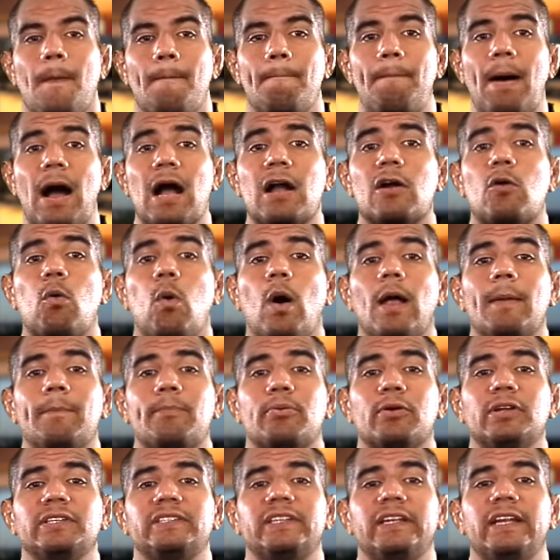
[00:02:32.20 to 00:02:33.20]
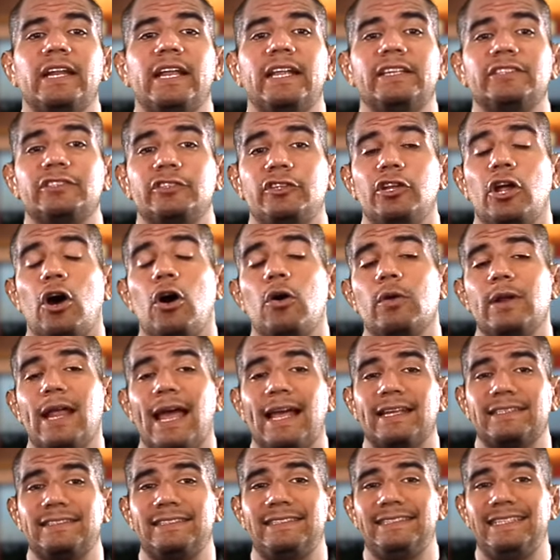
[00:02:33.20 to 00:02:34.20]
Bang Kwang Prison is known
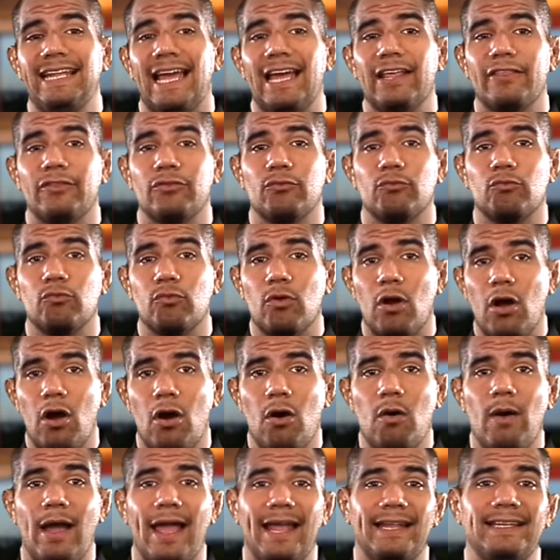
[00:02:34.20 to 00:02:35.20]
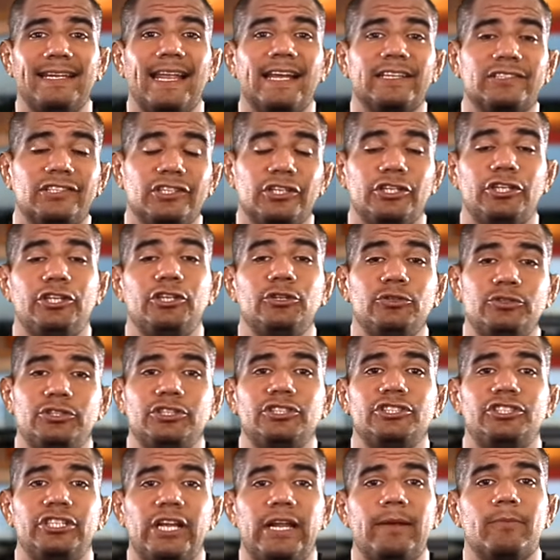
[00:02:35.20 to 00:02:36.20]
as death row and
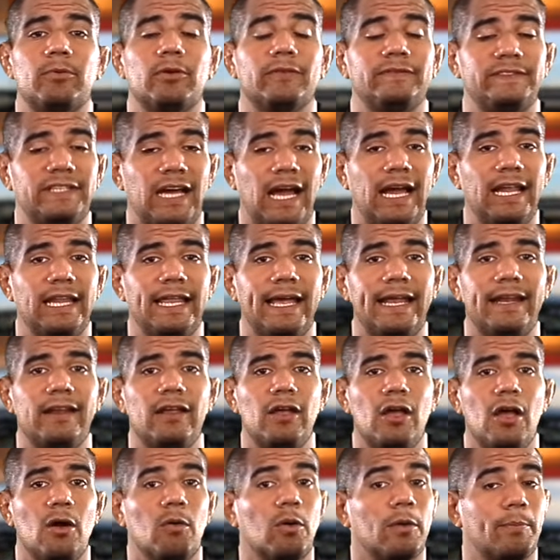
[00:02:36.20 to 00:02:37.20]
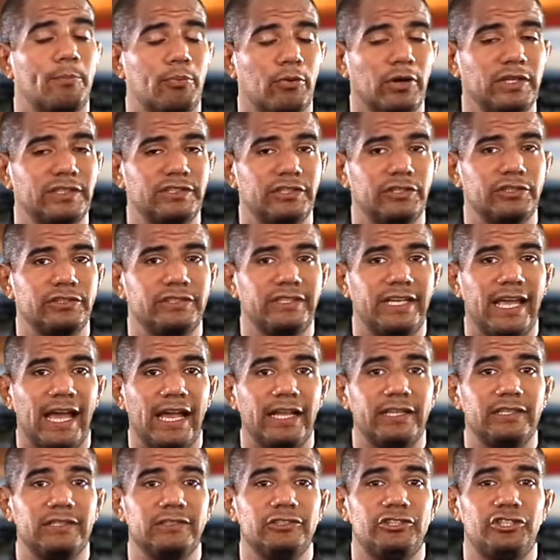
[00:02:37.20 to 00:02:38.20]
execution chamber of Thailand, where prisoners
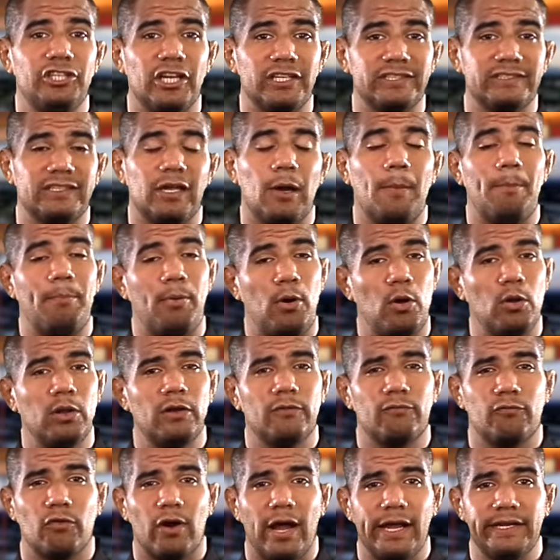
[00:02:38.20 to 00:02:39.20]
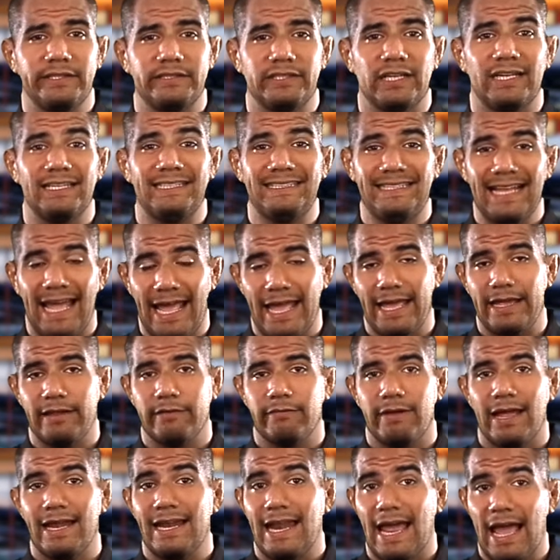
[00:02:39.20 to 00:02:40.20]
get just a bowl of rice a day
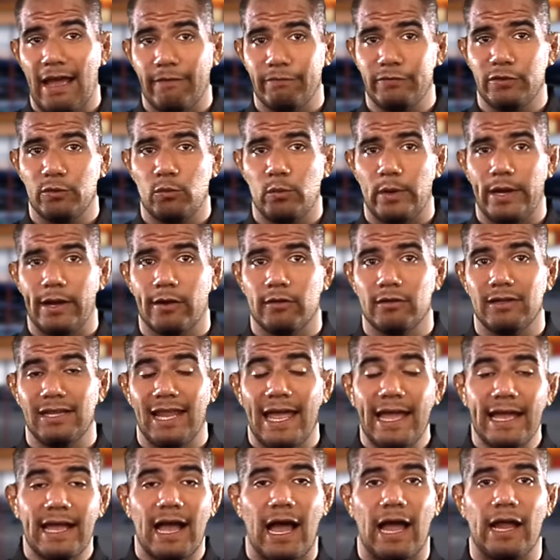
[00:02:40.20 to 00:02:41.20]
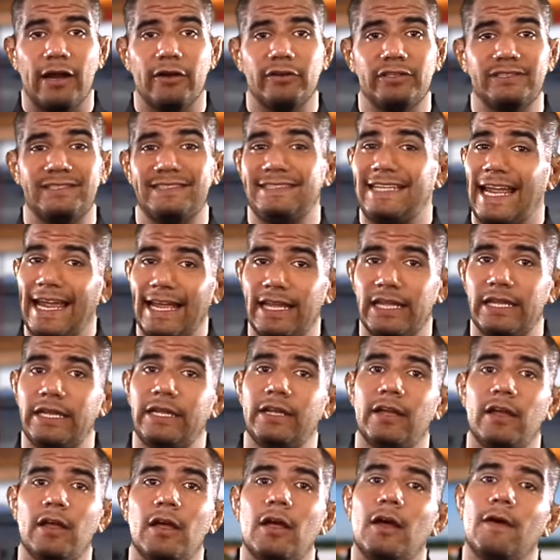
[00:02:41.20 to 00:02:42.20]
and have to wear leg irons daily
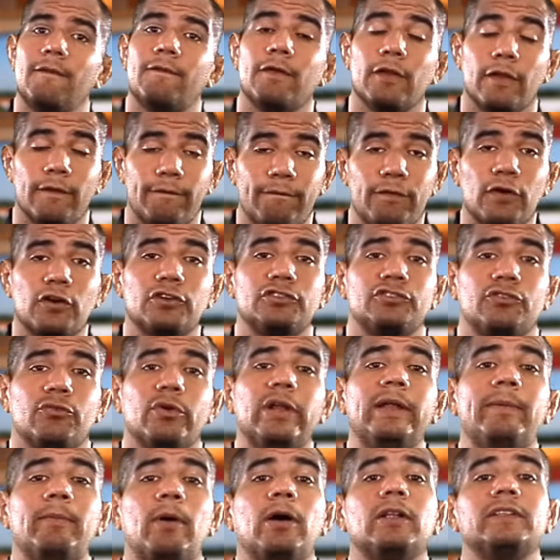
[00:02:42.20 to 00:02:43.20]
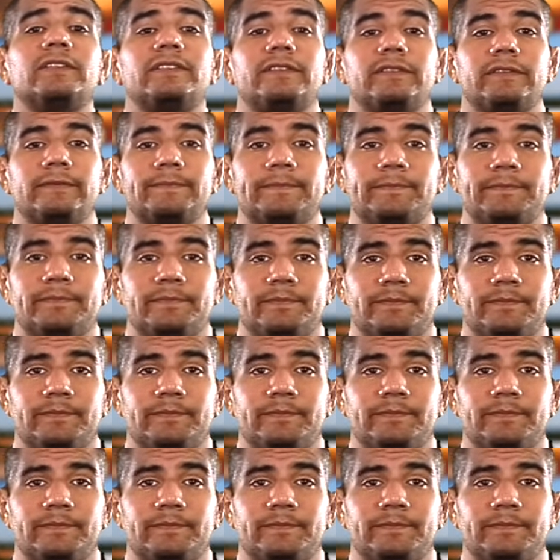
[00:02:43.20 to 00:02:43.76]
for the first three months.